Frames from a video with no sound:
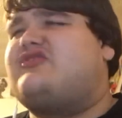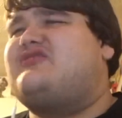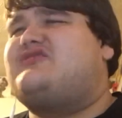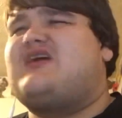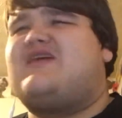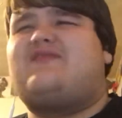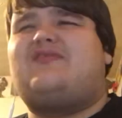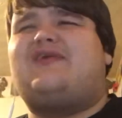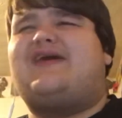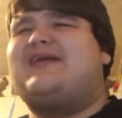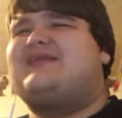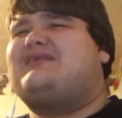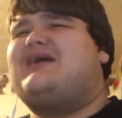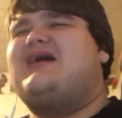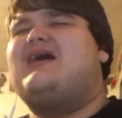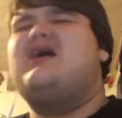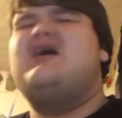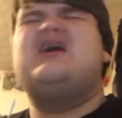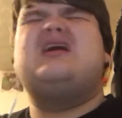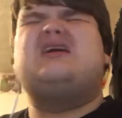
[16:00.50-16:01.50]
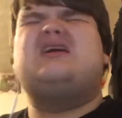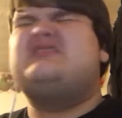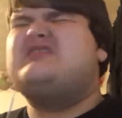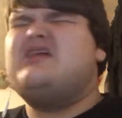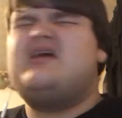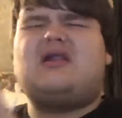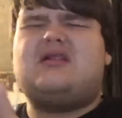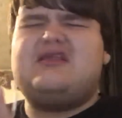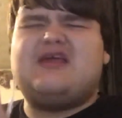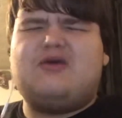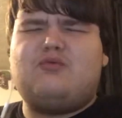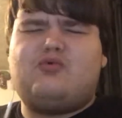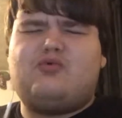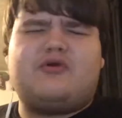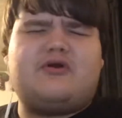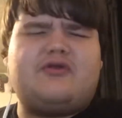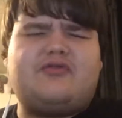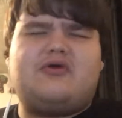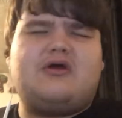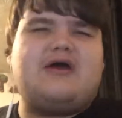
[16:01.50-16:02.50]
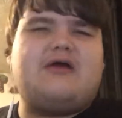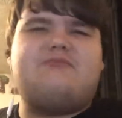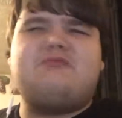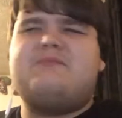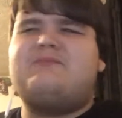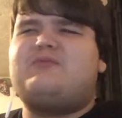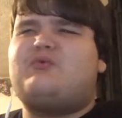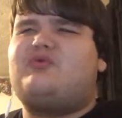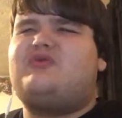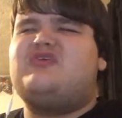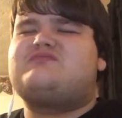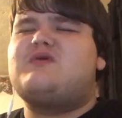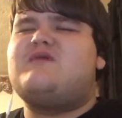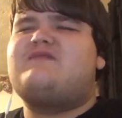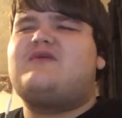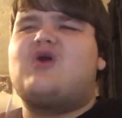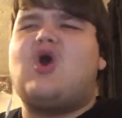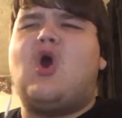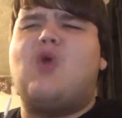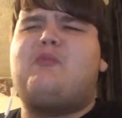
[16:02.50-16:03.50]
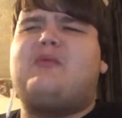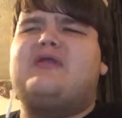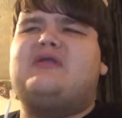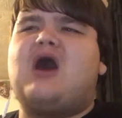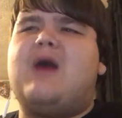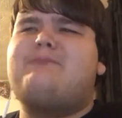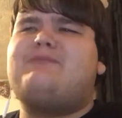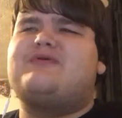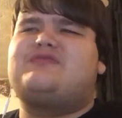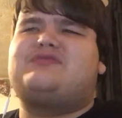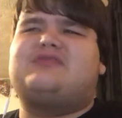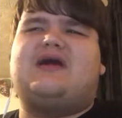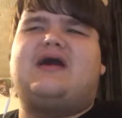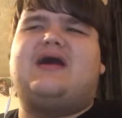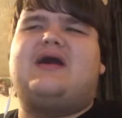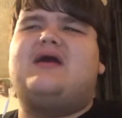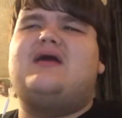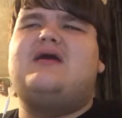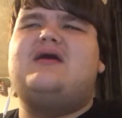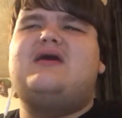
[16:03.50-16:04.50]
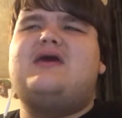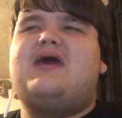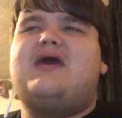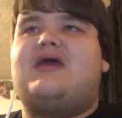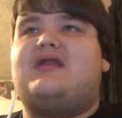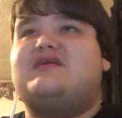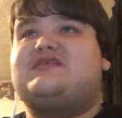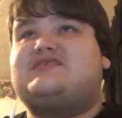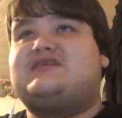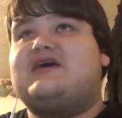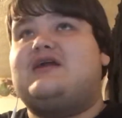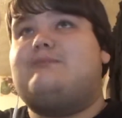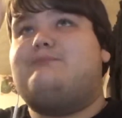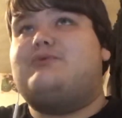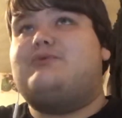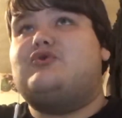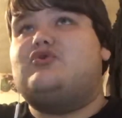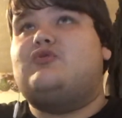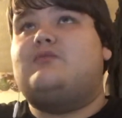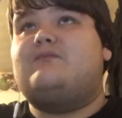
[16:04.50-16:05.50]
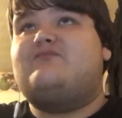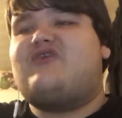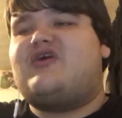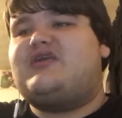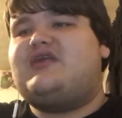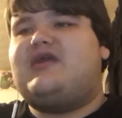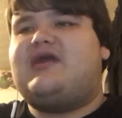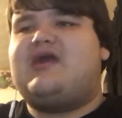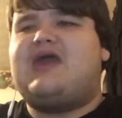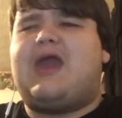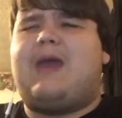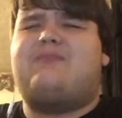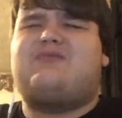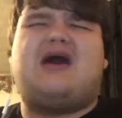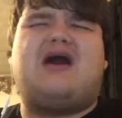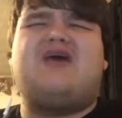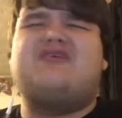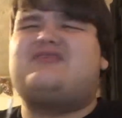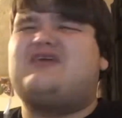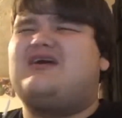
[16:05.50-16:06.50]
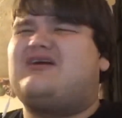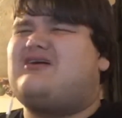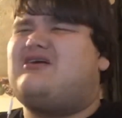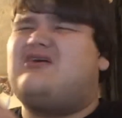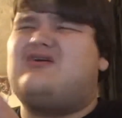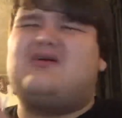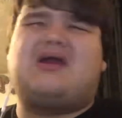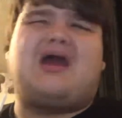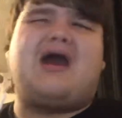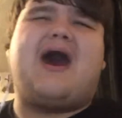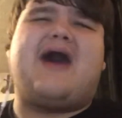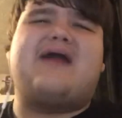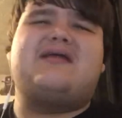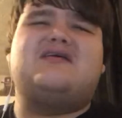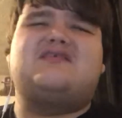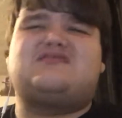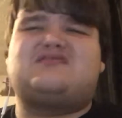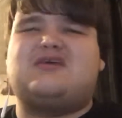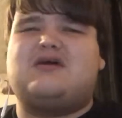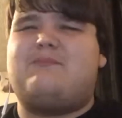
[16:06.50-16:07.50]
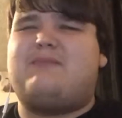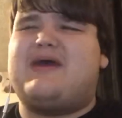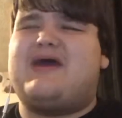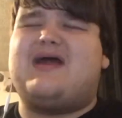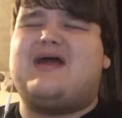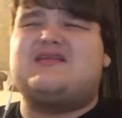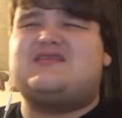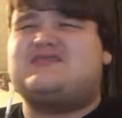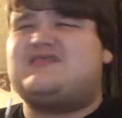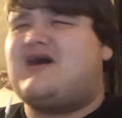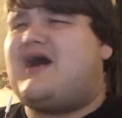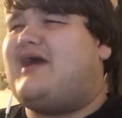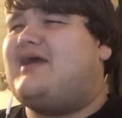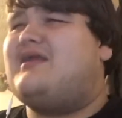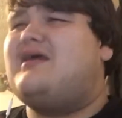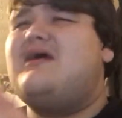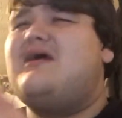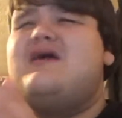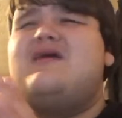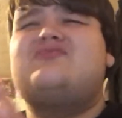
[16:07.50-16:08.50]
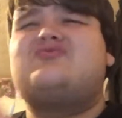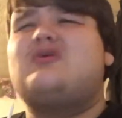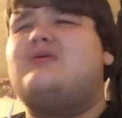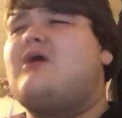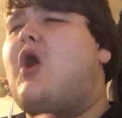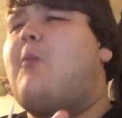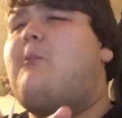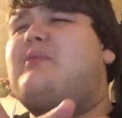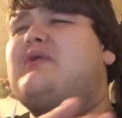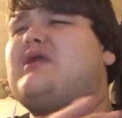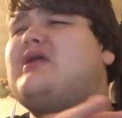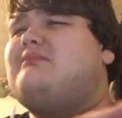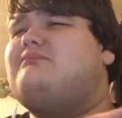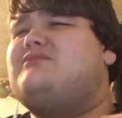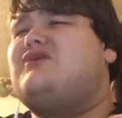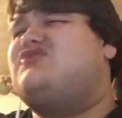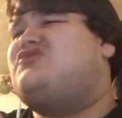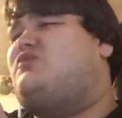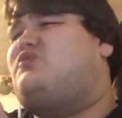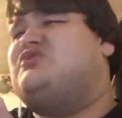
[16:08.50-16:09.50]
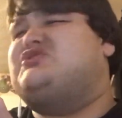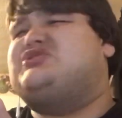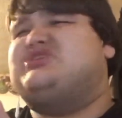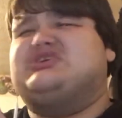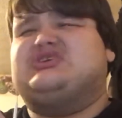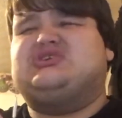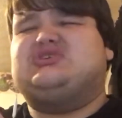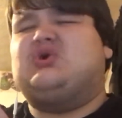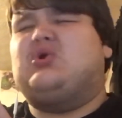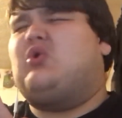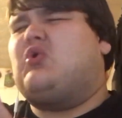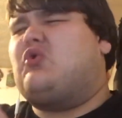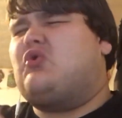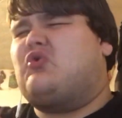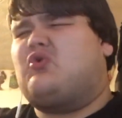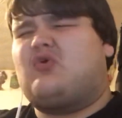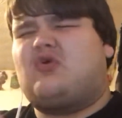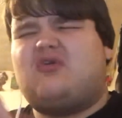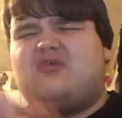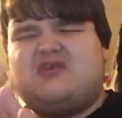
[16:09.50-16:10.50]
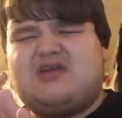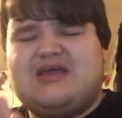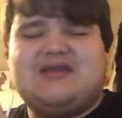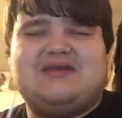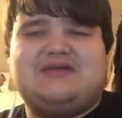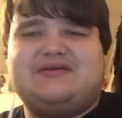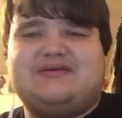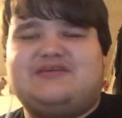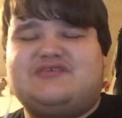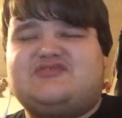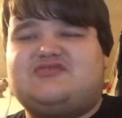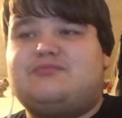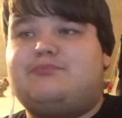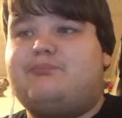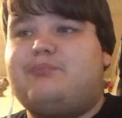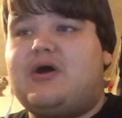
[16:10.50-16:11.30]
and stuff like that. Literally, I remember when this movie opened up with that, and it said, boom, Funny Games. I was like, oh God, this is a bad sign. The opening music was just horrendous.